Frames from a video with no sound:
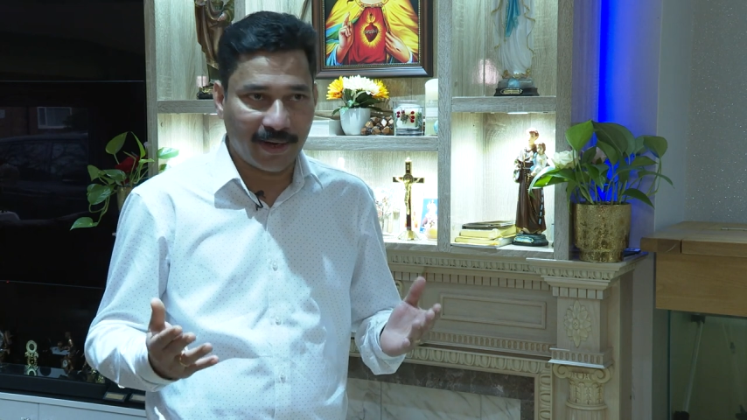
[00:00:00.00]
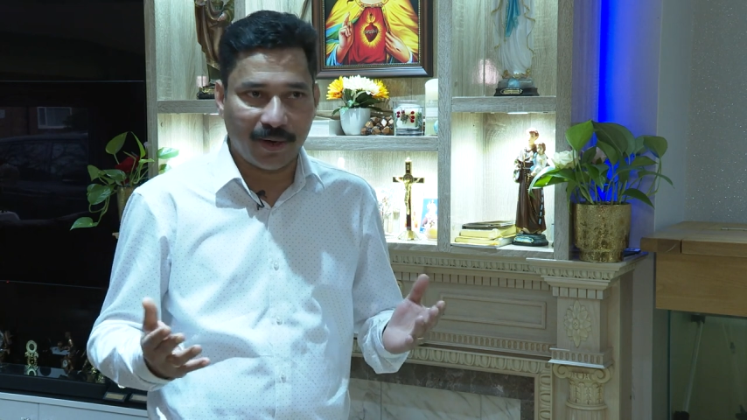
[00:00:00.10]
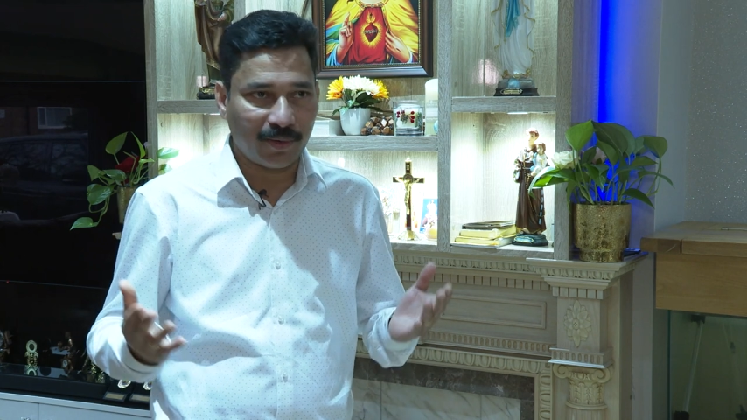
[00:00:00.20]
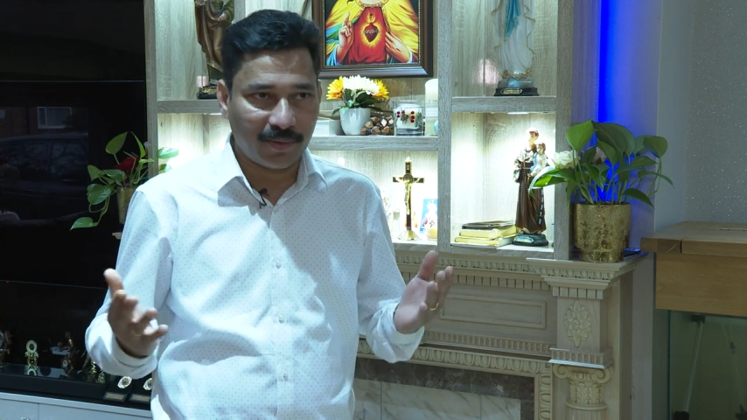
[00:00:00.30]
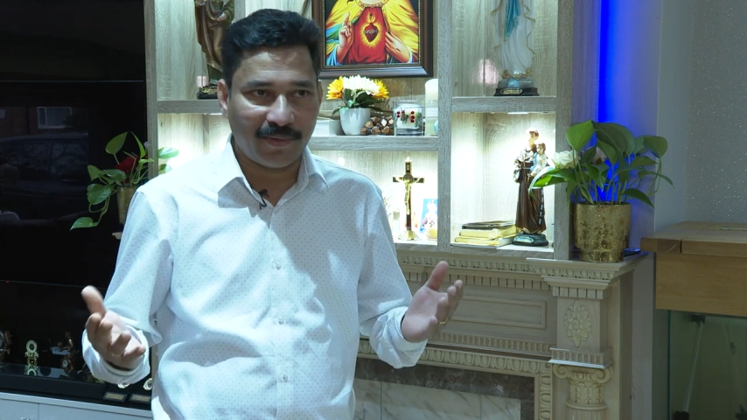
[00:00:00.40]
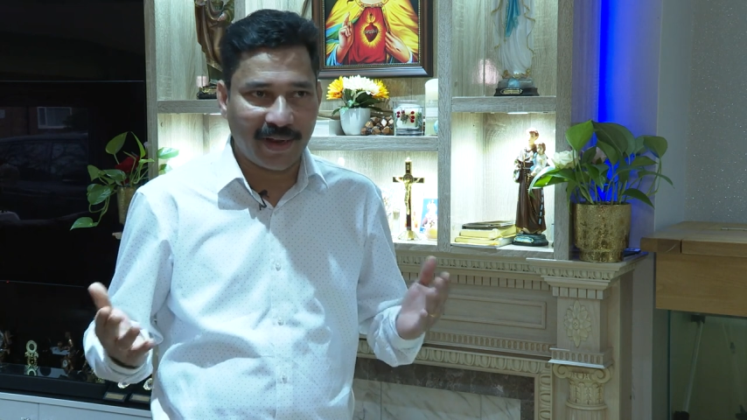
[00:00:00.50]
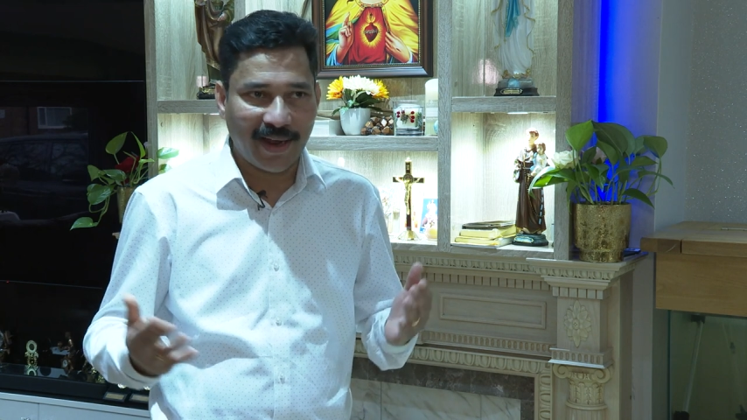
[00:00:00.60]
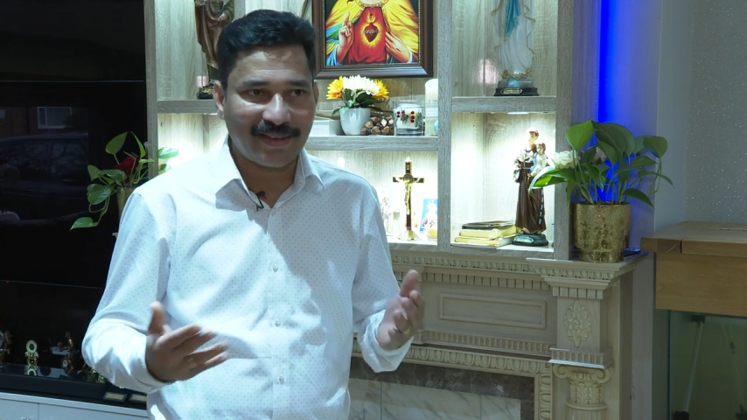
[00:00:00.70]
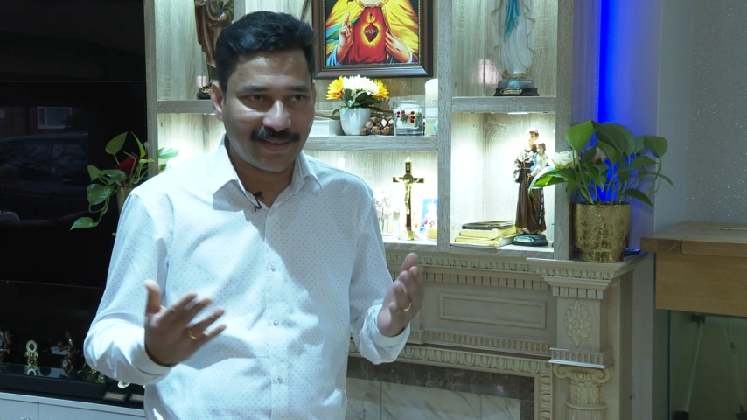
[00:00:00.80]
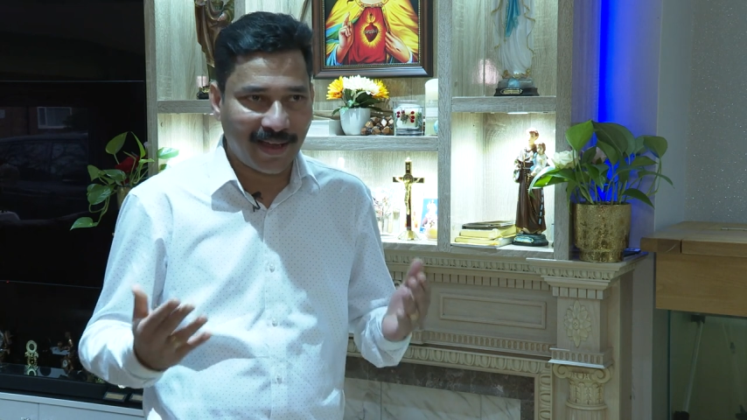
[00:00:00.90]
You know, when
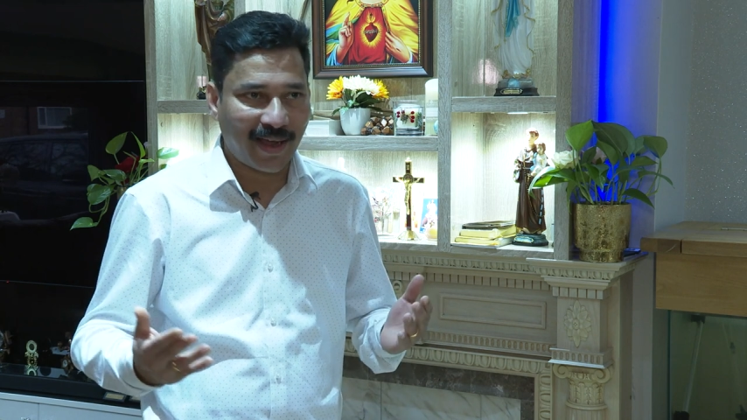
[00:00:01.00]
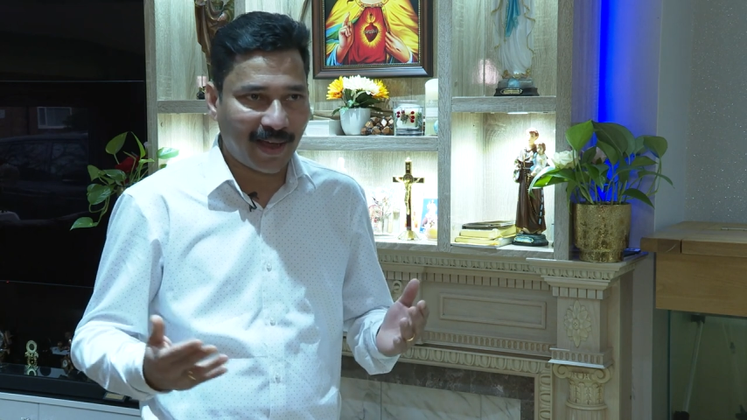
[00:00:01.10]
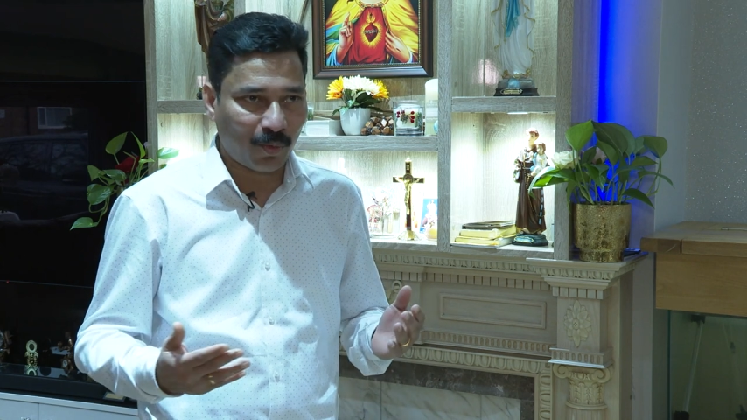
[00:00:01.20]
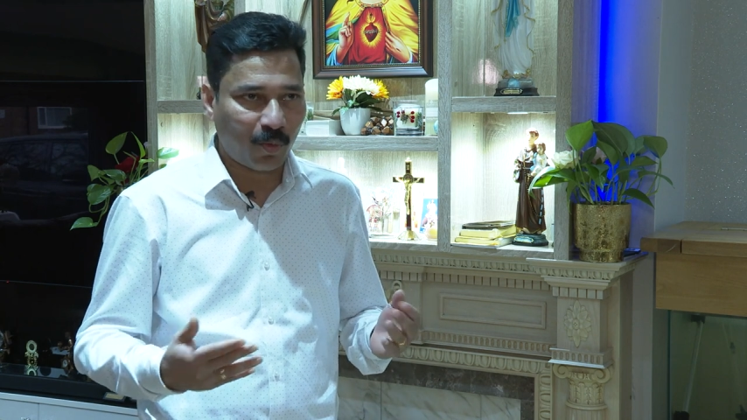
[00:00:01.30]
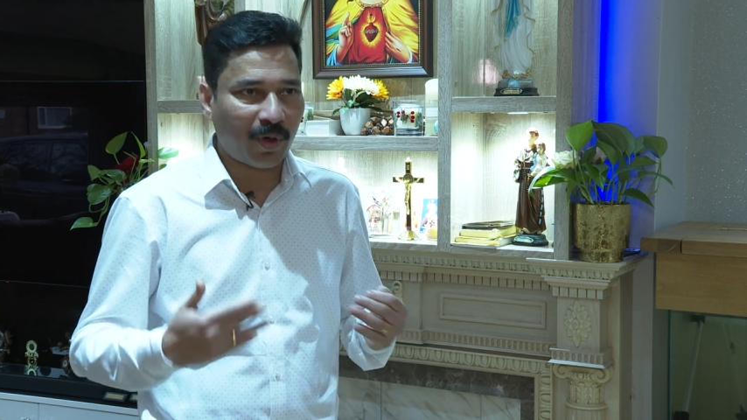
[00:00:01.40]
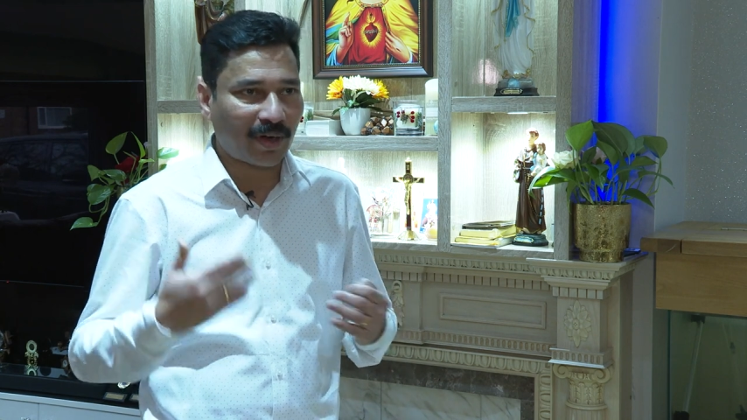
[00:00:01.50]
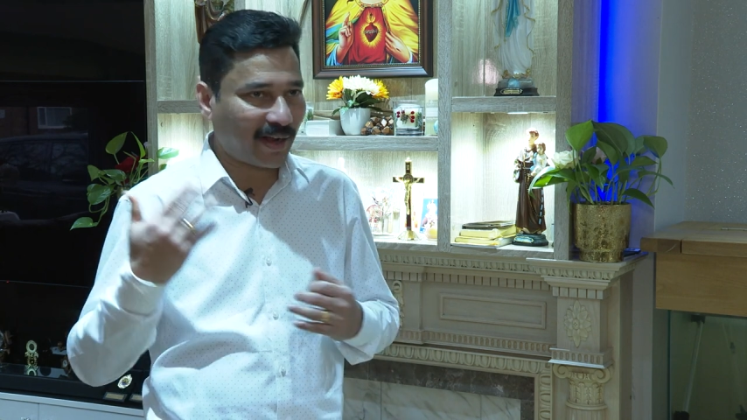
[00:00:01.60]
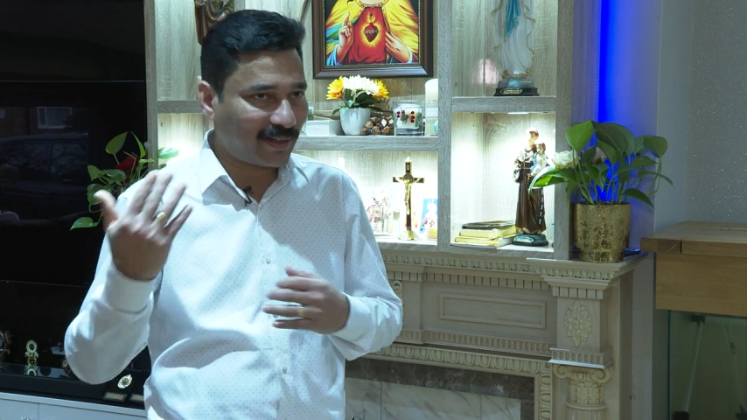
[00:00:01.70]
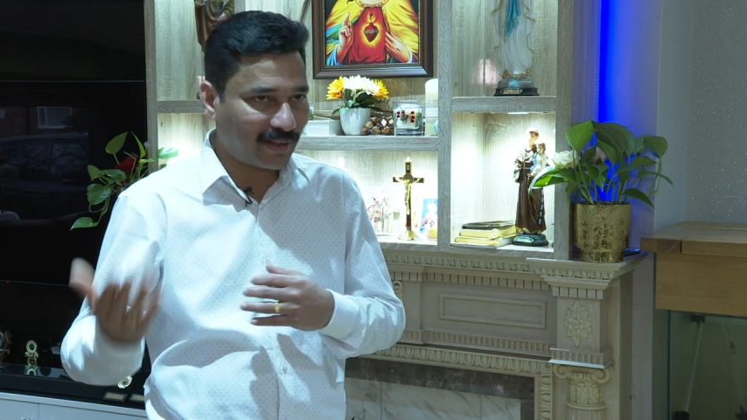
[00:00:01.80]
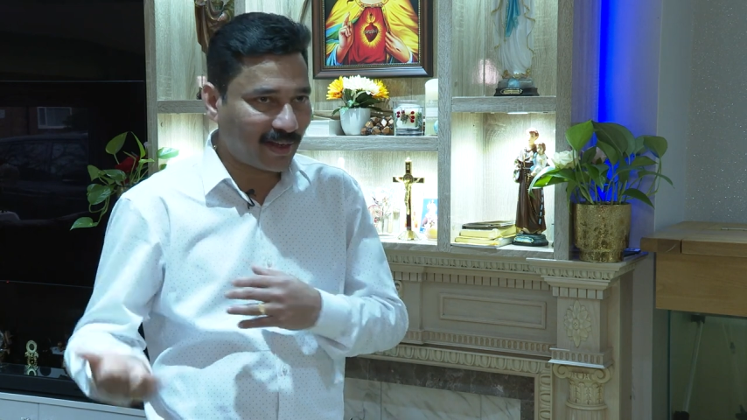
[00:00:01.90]
I see her
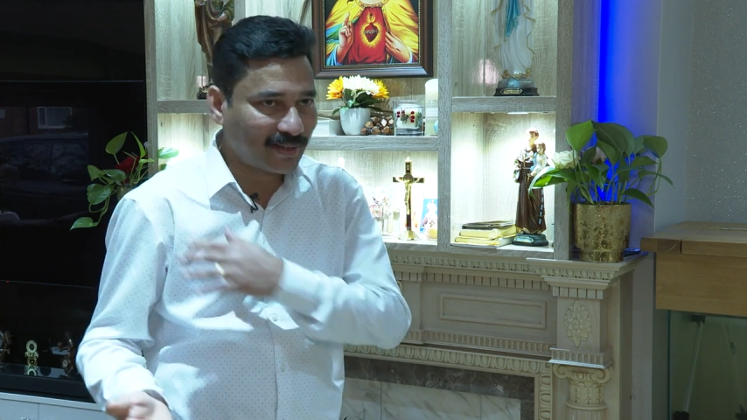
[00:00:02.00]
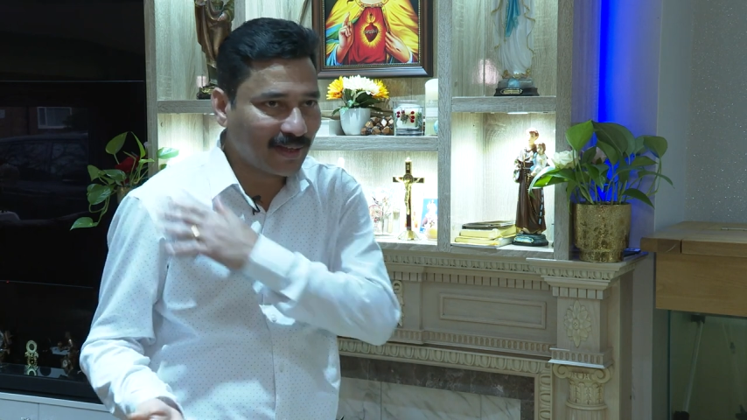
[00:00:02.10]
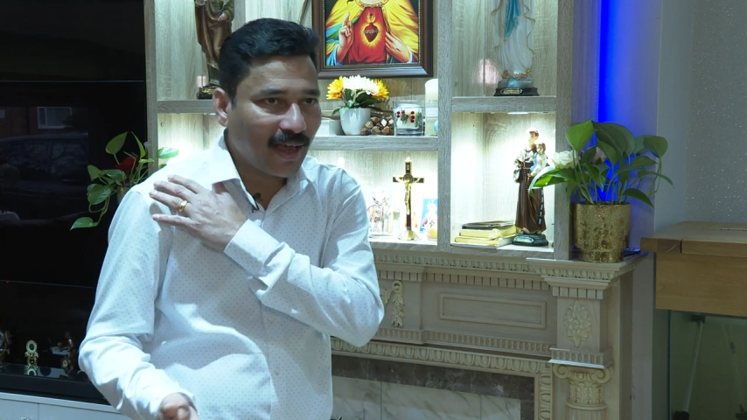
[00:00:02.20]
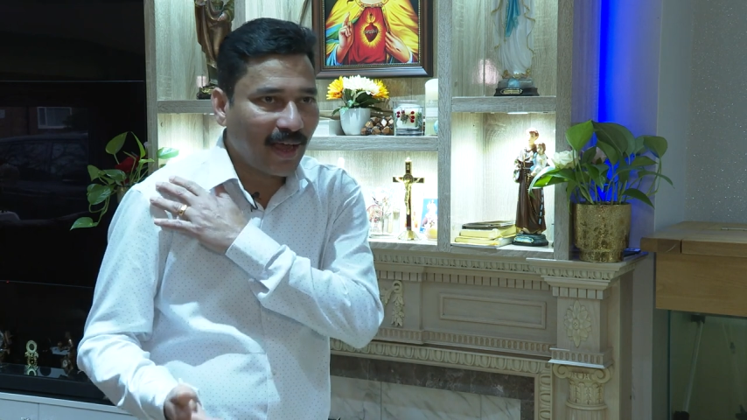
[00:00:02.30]
work ethics,